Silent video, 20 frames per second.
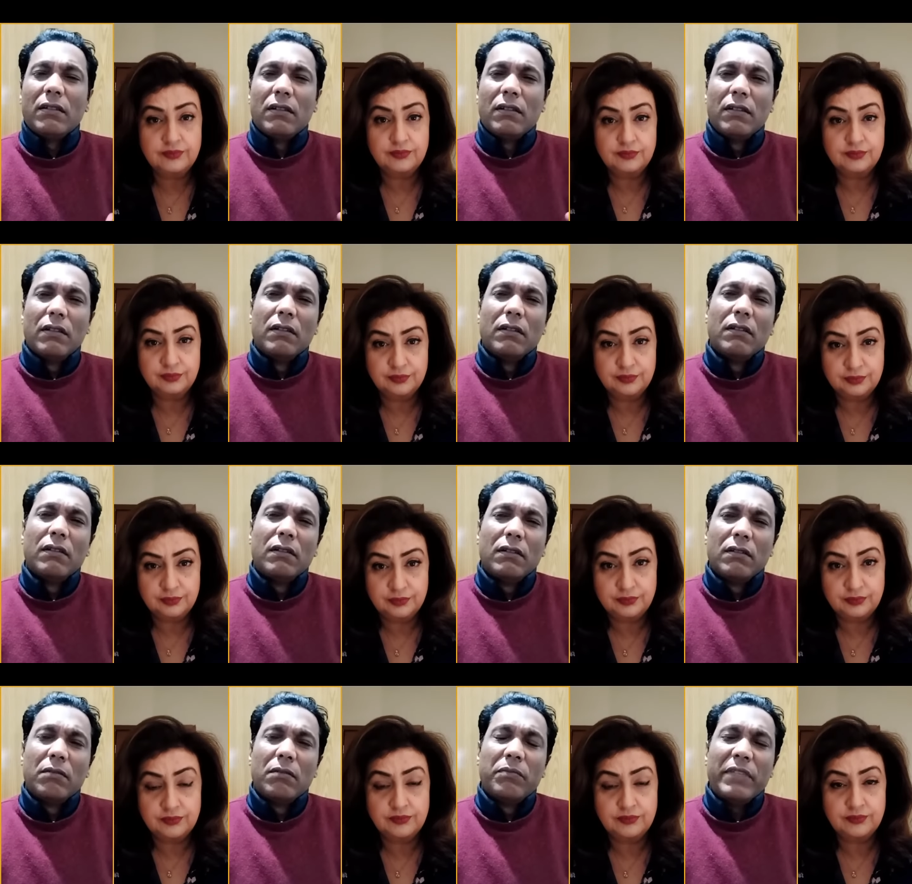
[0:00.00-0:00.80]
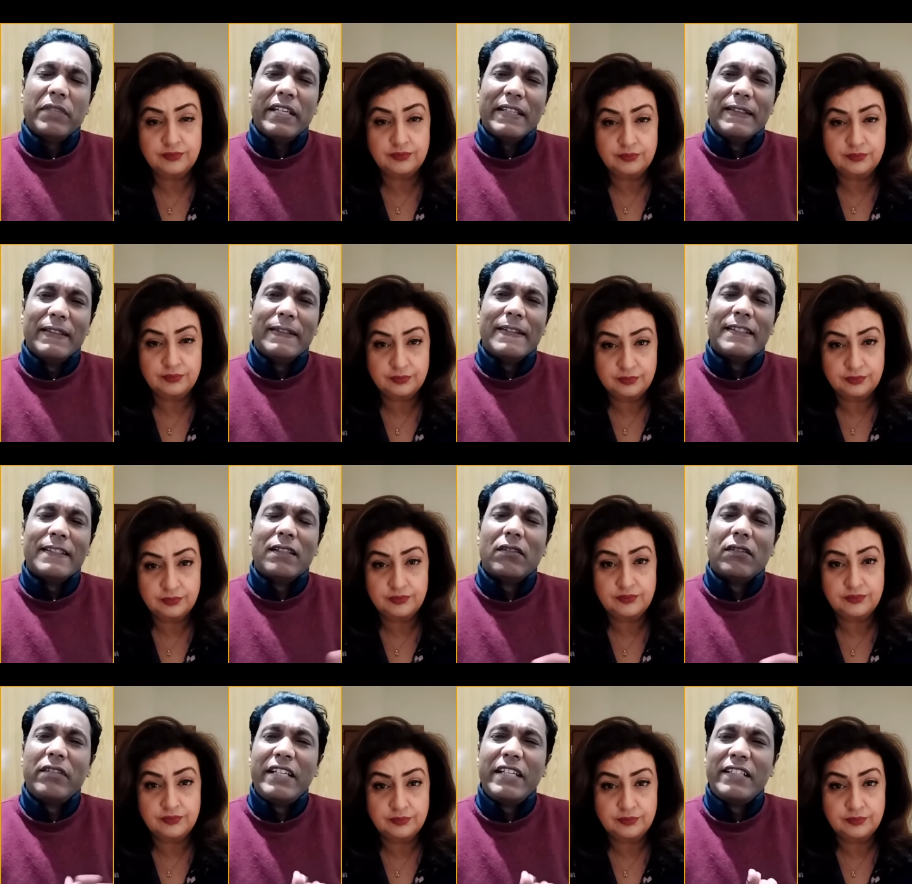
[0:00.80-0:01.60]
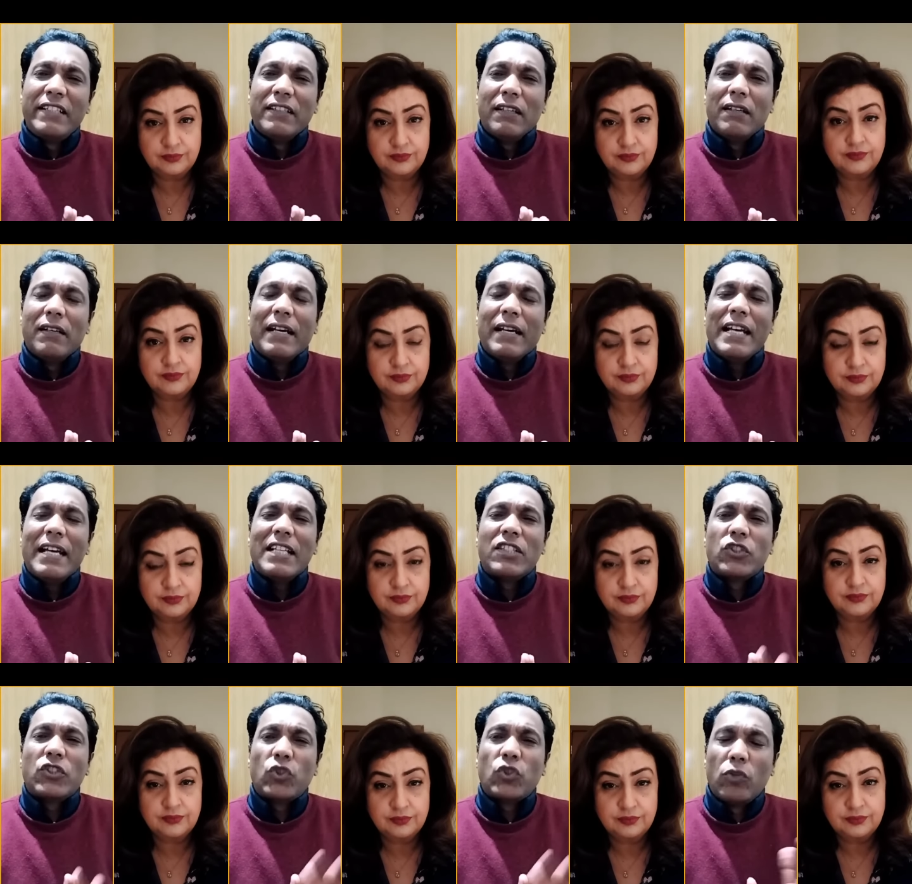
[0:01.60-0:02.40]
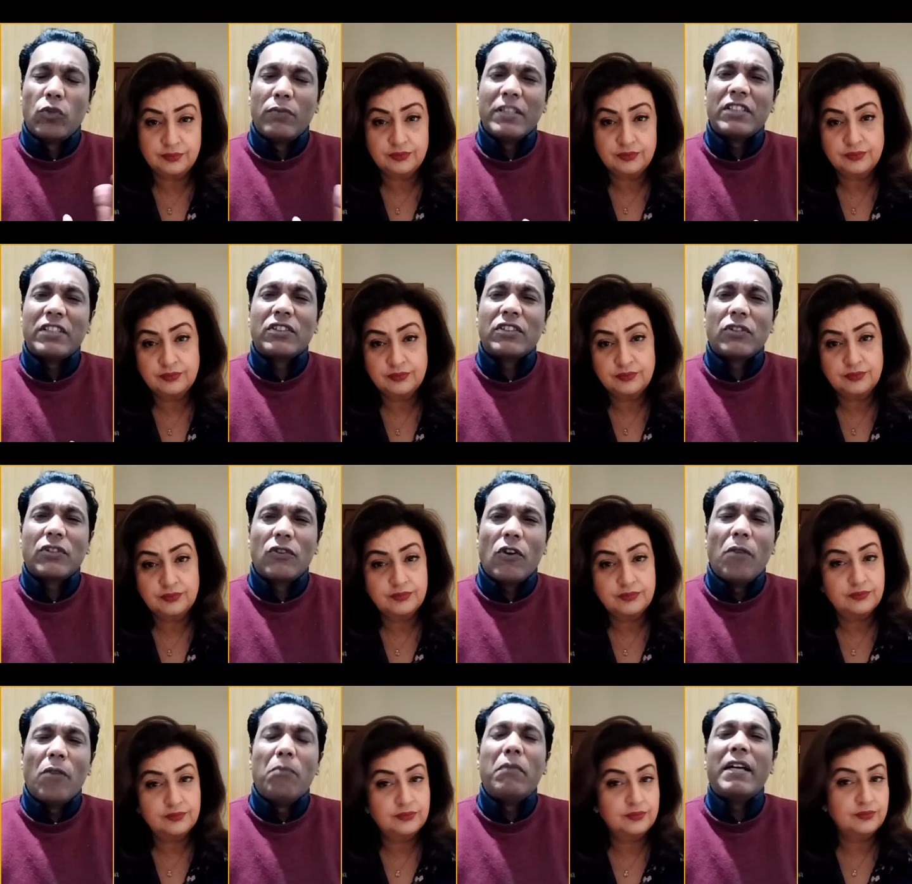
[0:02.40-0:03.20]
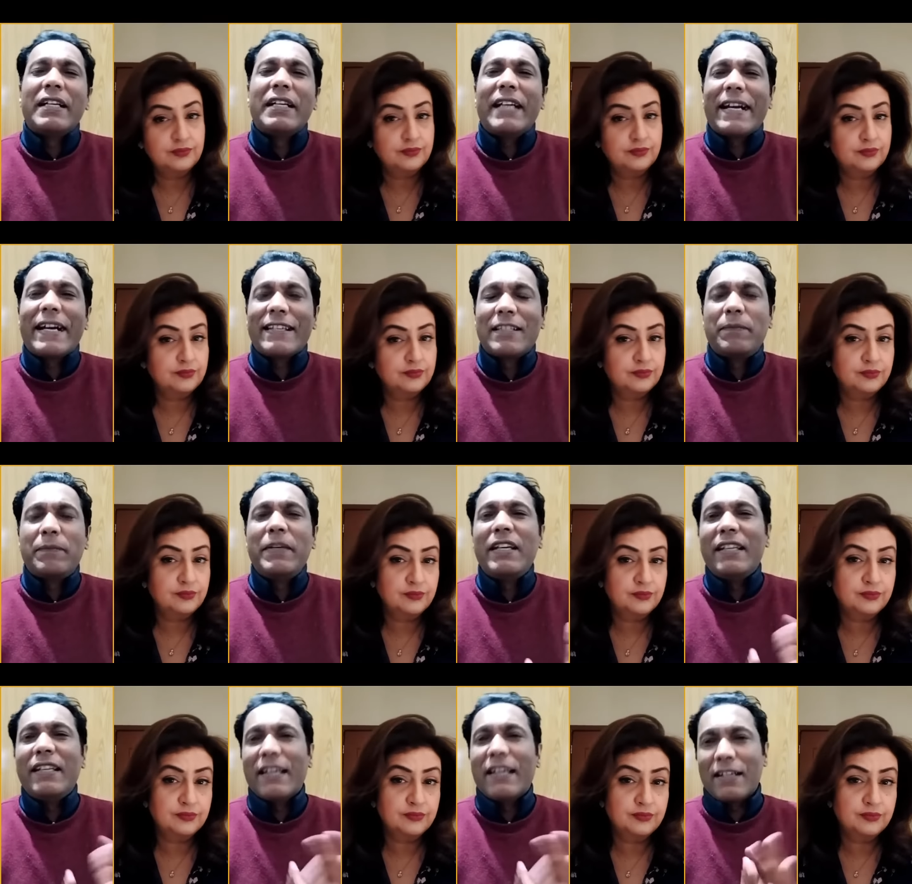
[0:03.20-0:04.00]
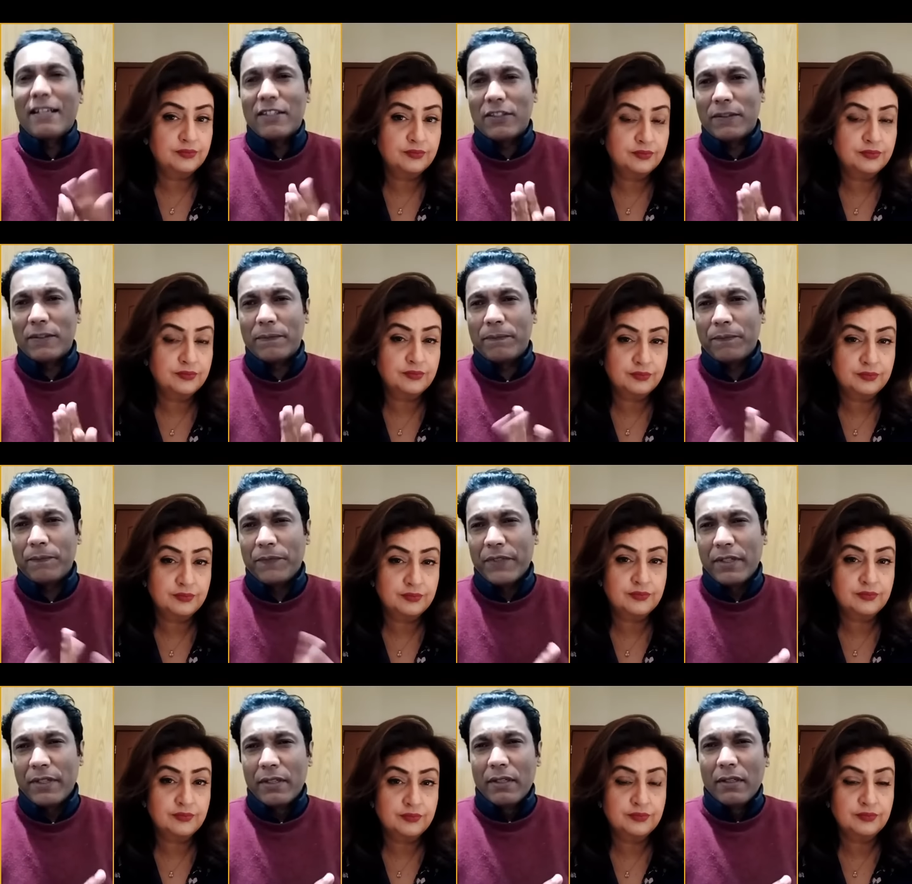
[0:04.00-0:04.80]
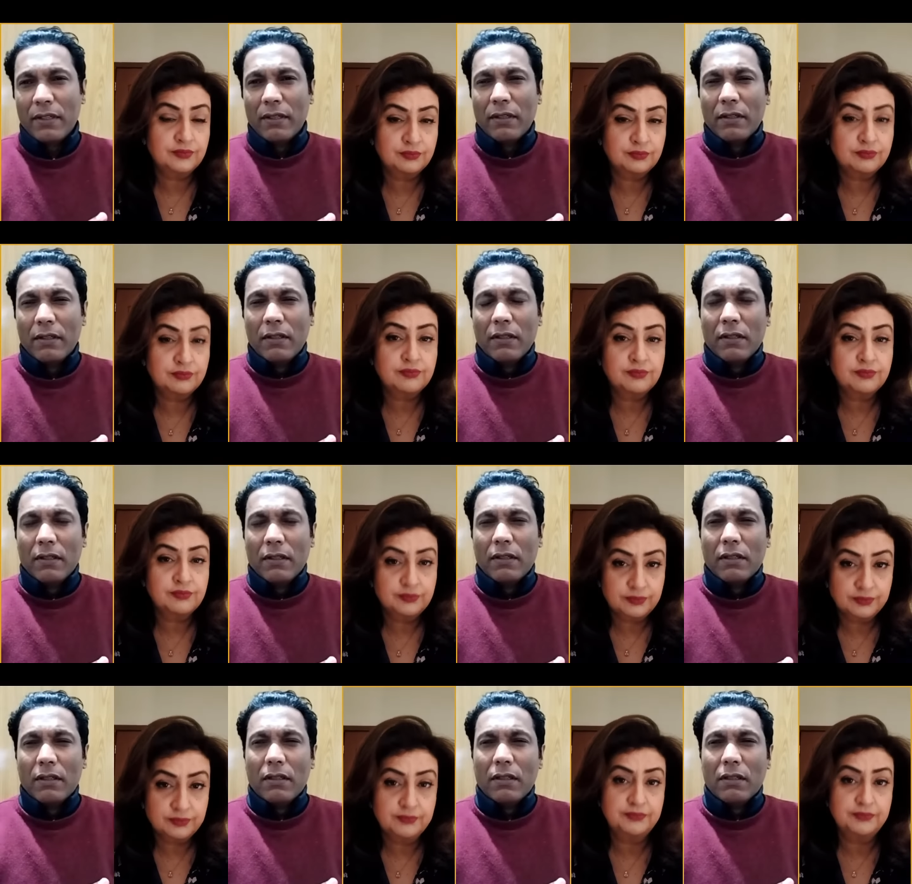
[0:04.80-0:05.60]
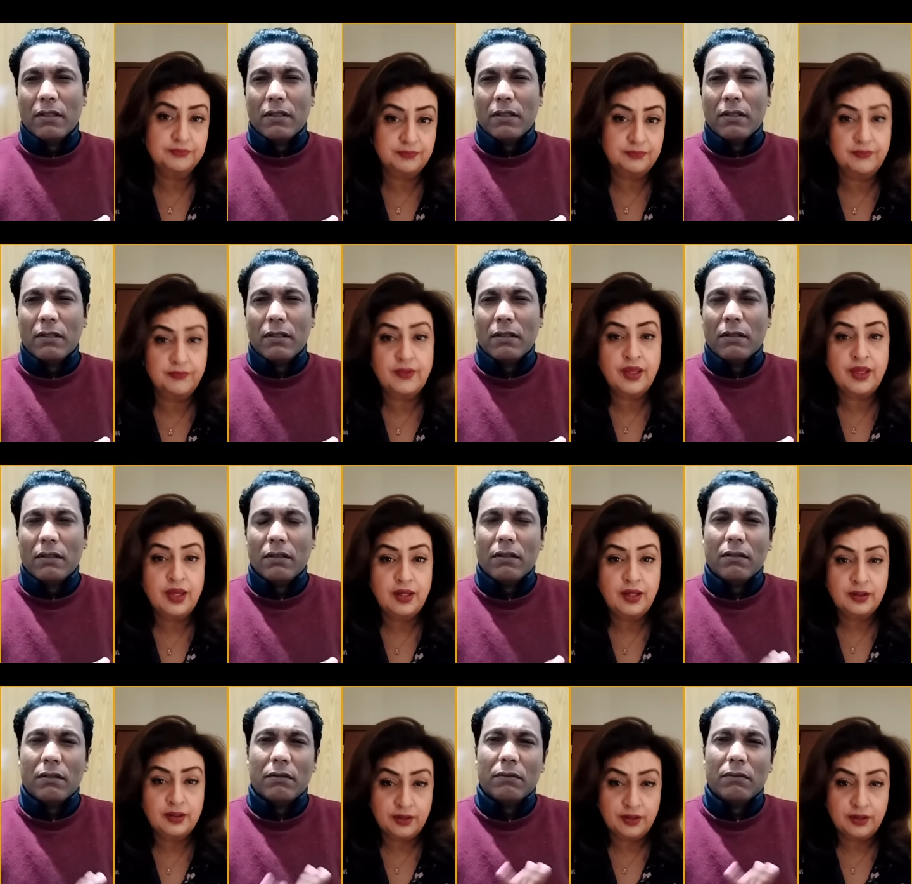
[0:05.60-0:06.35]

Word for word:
Speaker 1: uh, in this region has so much combat experience.
Speaker 2: Mm.